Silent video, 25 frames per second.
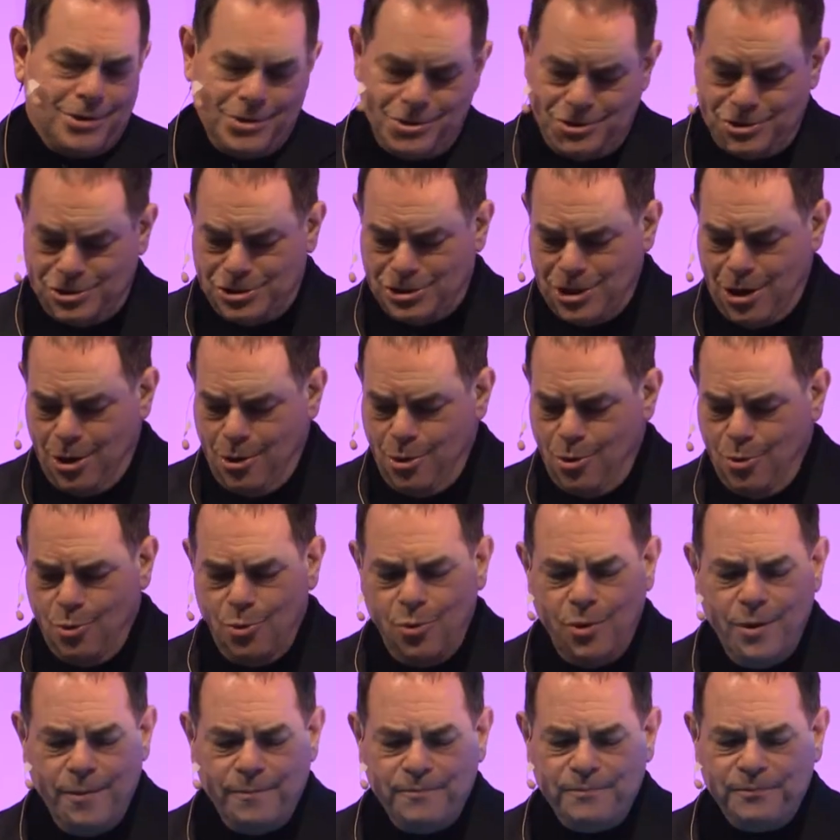
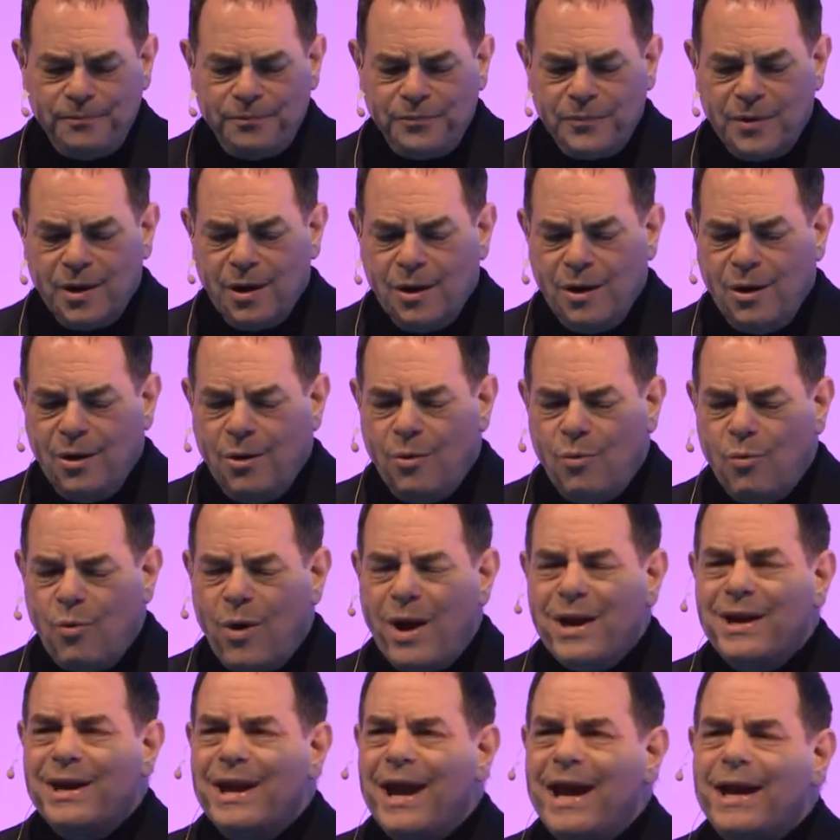So
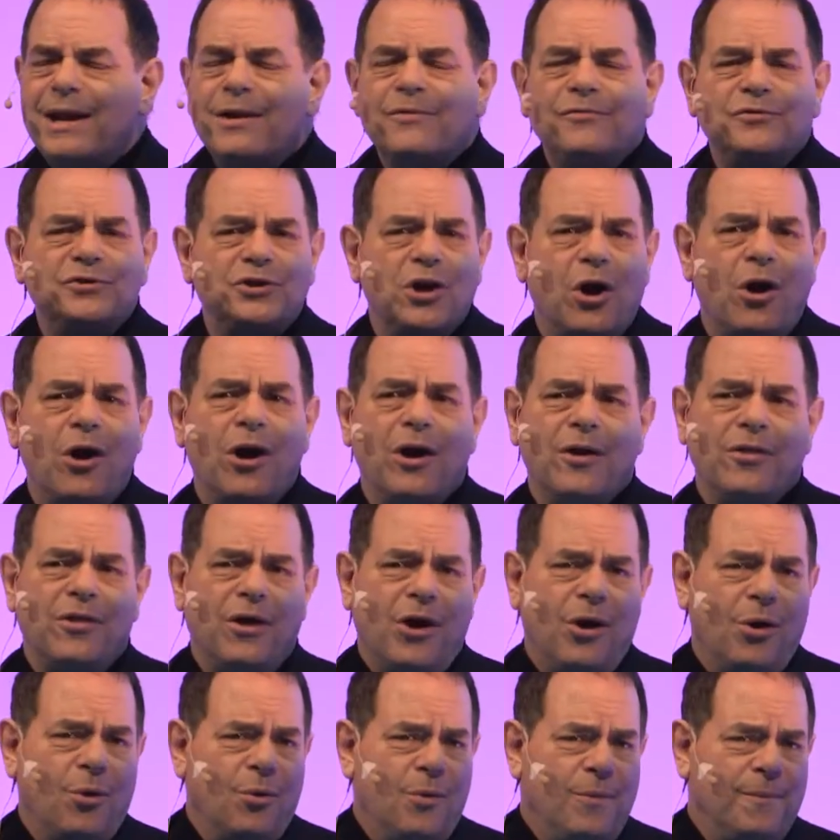what natives are,
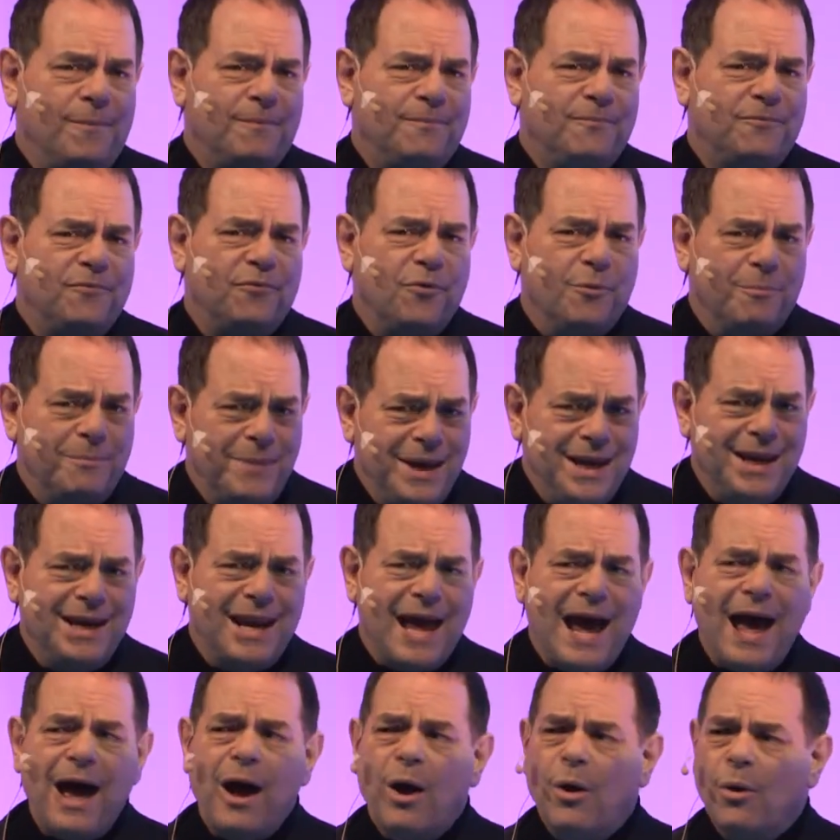though, for me
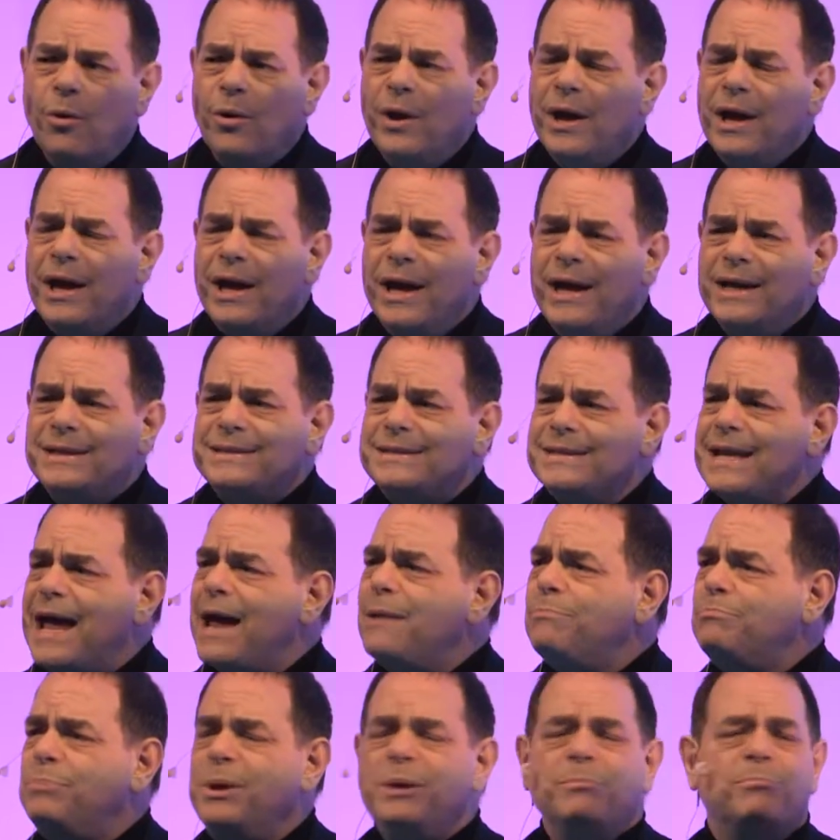now, it's
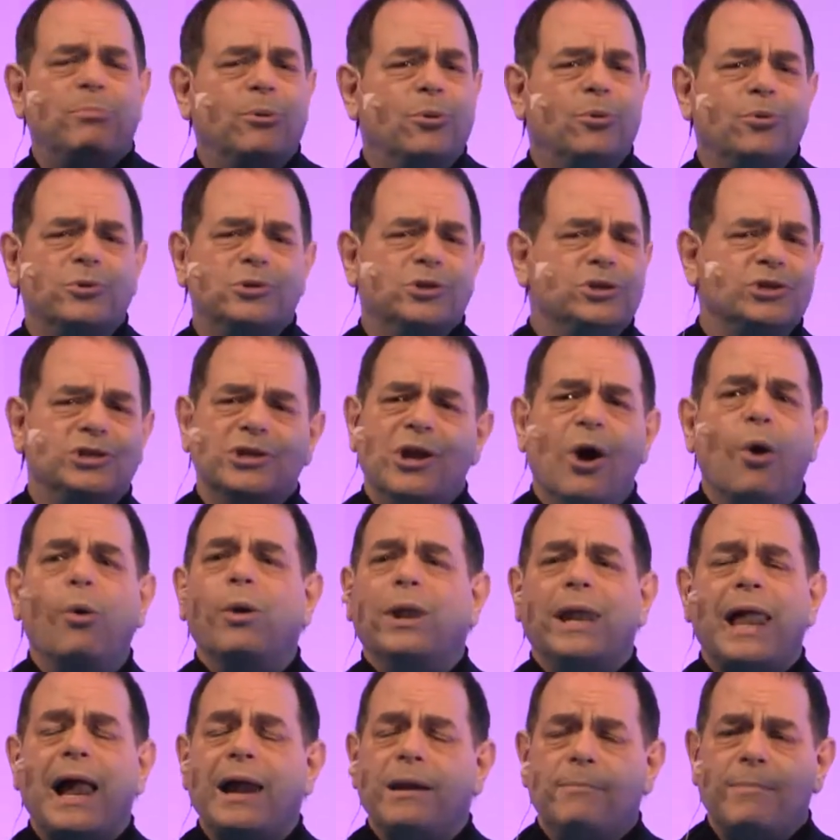not people who just know
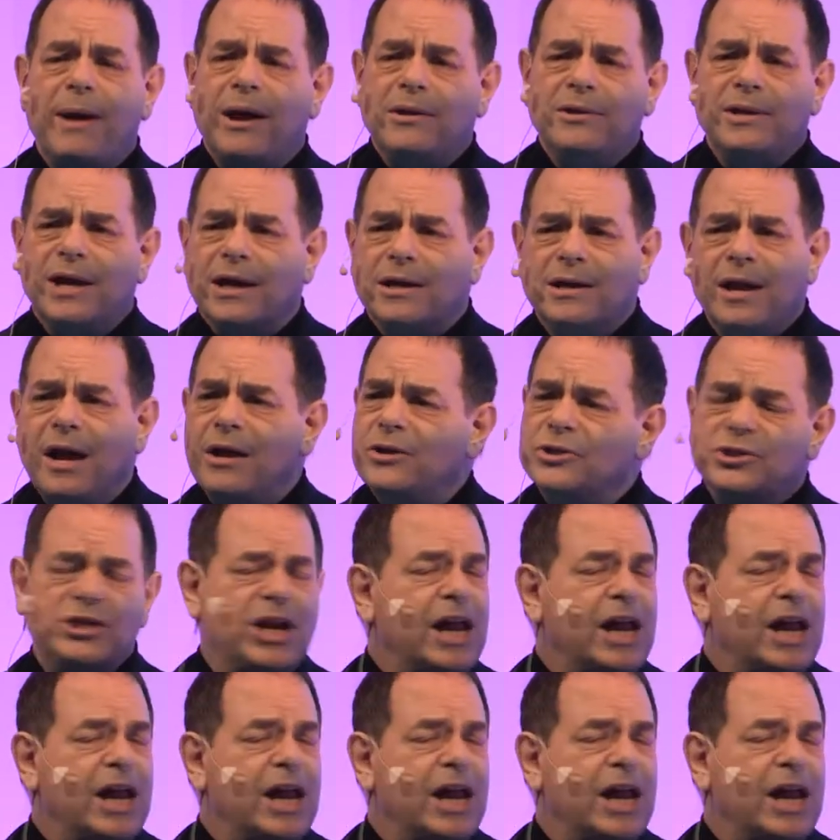a lot about technology.